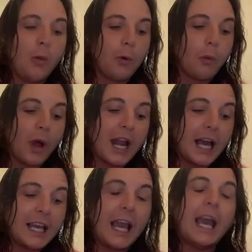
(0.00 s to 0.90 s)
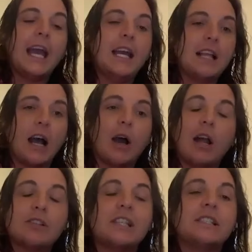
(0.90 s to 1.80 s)
But when I
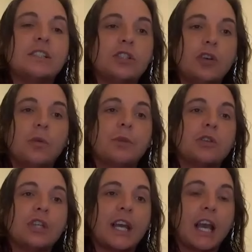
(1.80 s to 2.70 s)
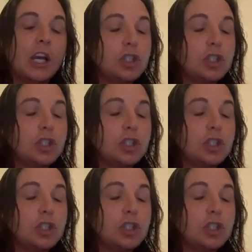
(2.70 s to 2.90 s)
was listening to your music,